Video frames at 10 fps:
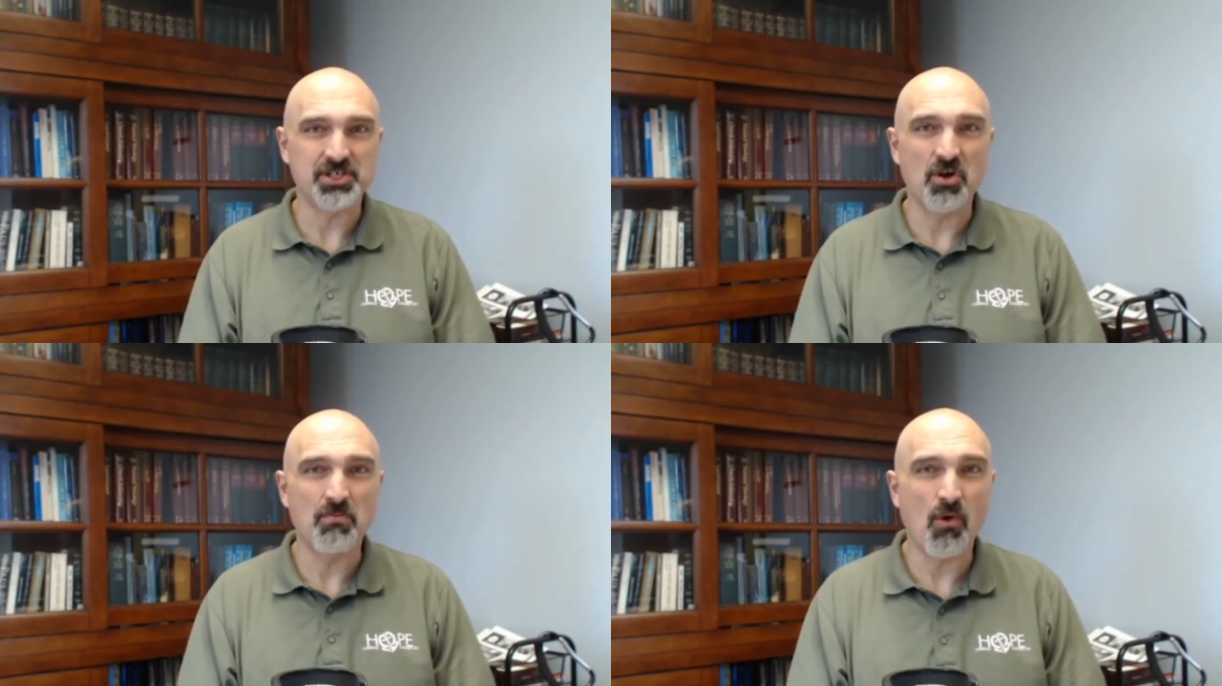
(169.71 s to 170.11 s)

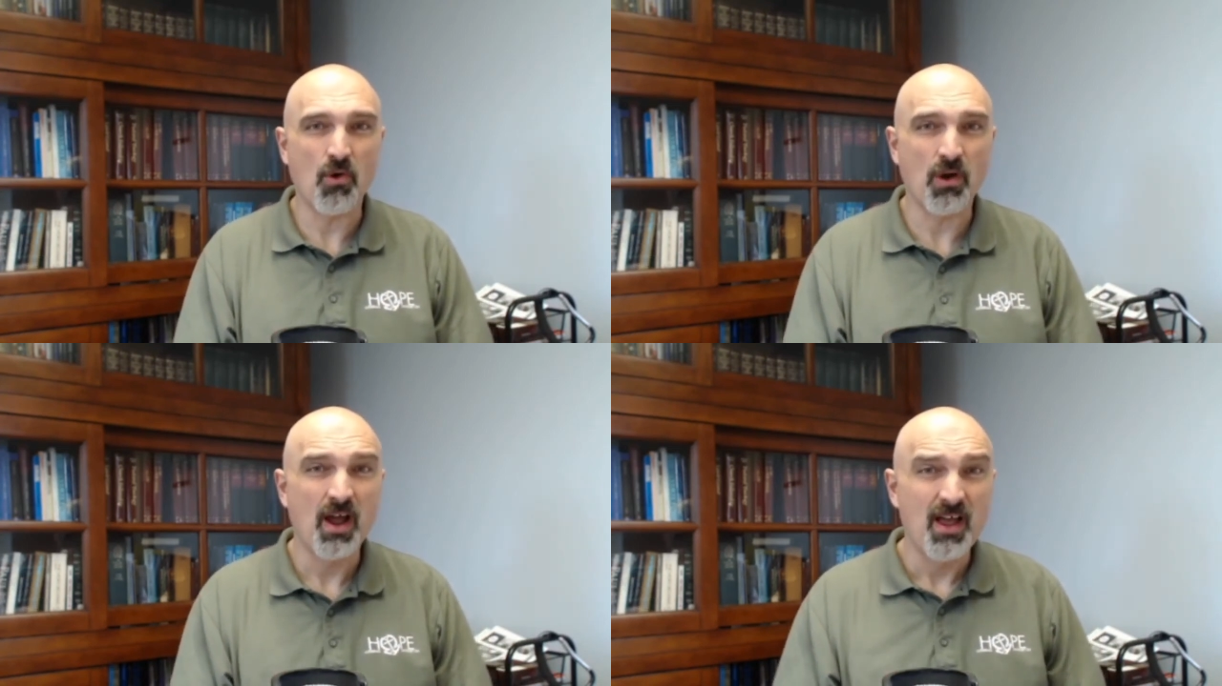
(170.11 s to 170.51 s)
No
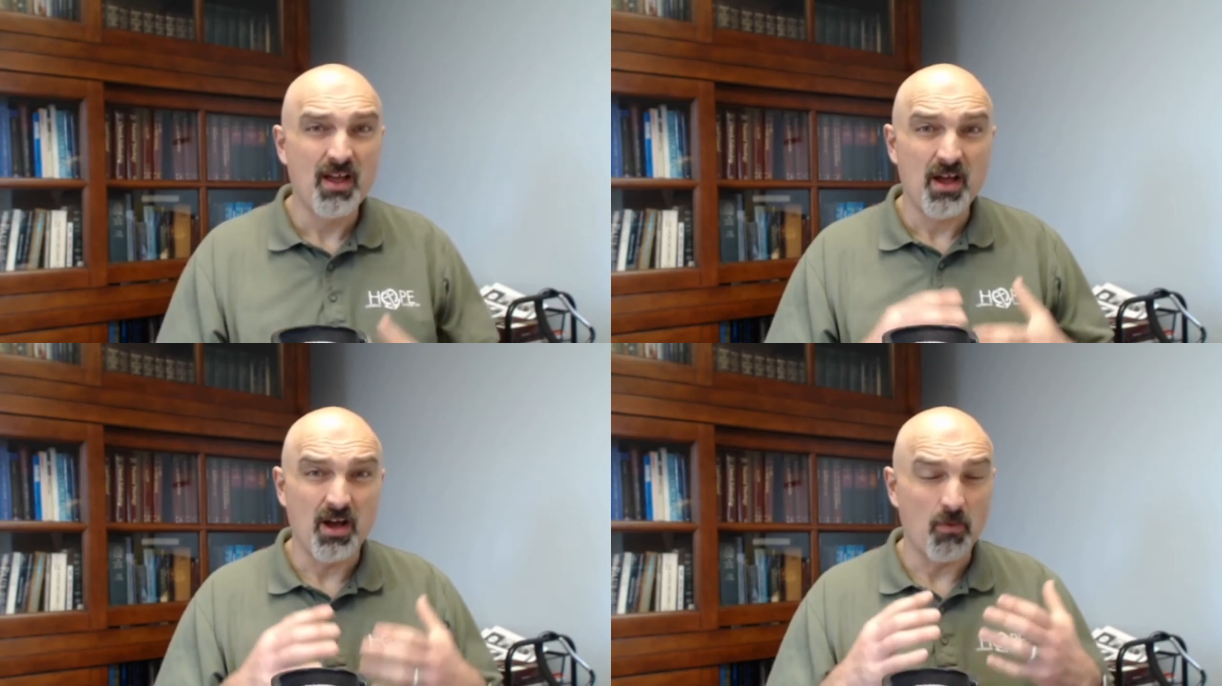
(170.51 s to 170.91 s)
more
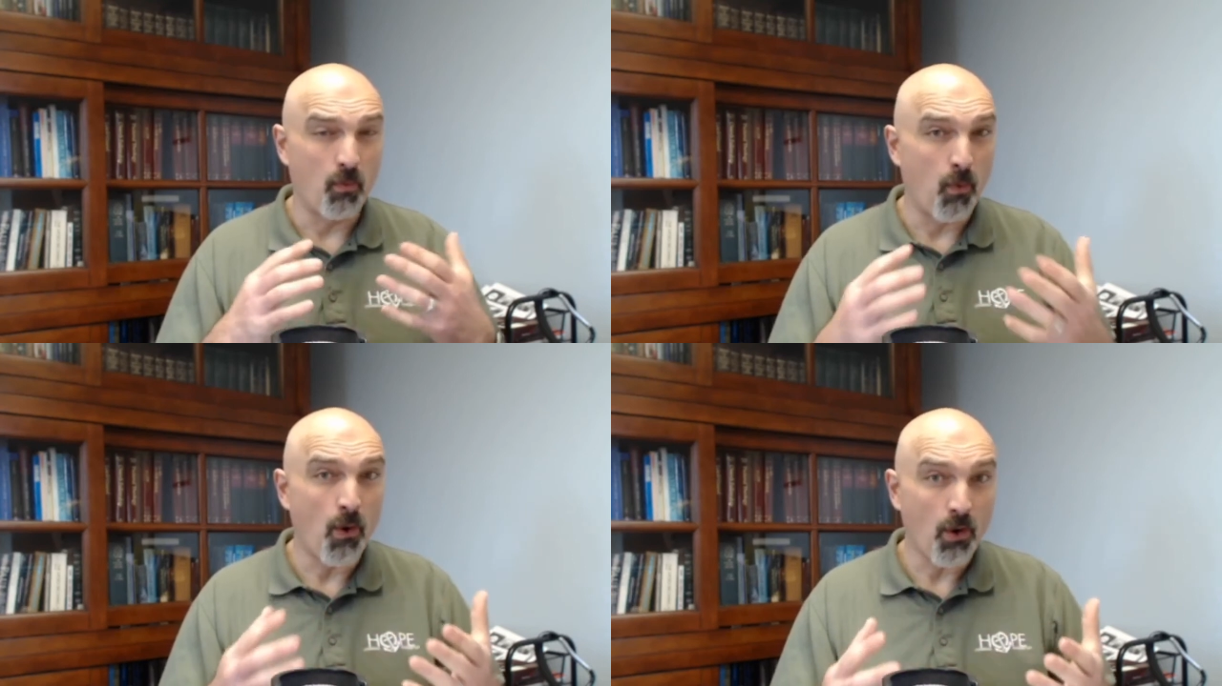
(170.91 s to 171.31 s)

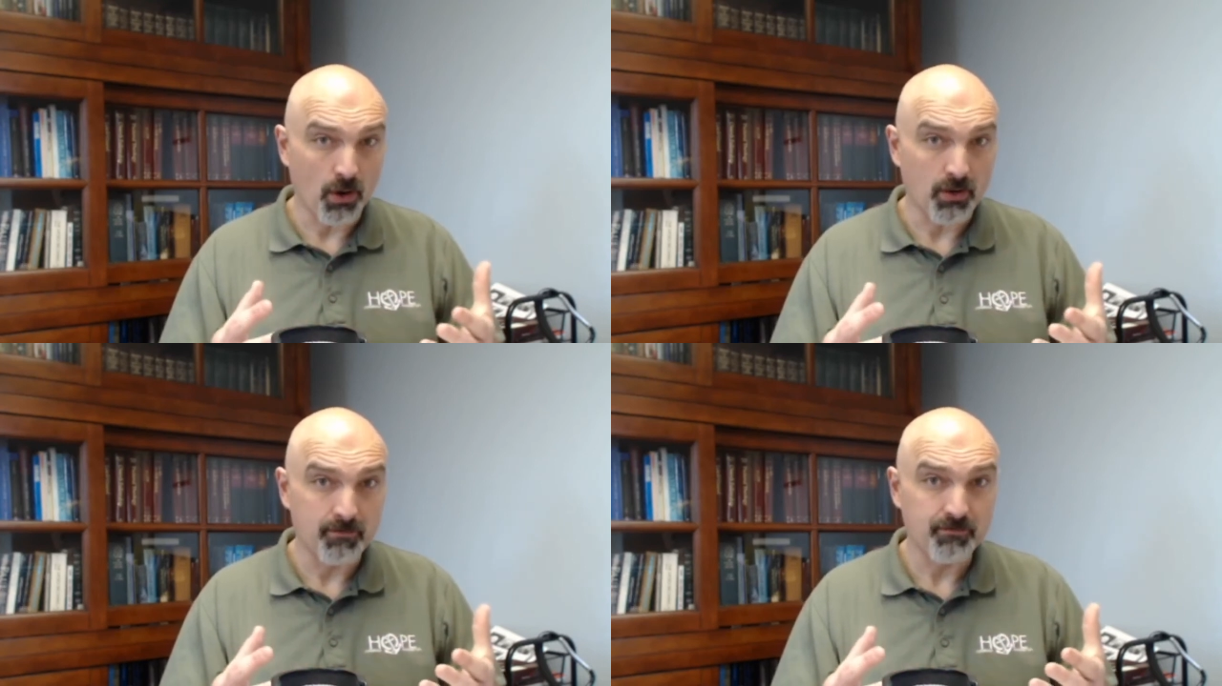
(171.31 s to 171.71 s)

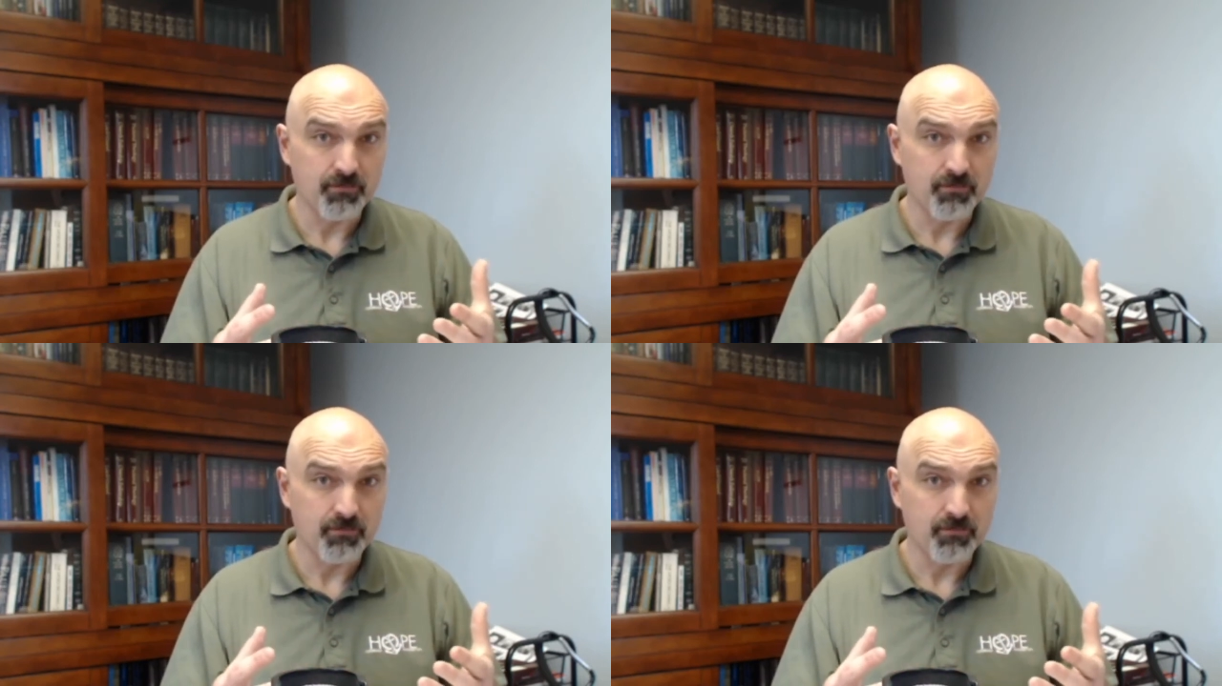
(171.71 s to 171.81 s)
war,